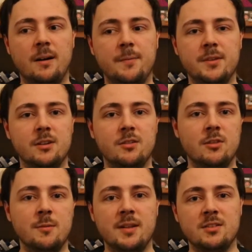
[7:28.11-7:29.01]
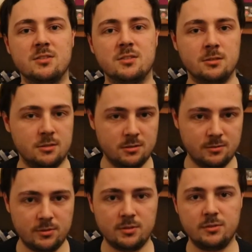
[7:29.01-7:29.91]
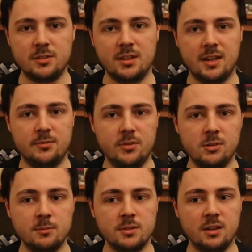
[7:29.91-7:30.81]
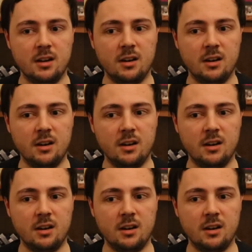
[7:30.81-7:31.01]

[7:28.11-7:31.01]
you know, the romance for it to get formed.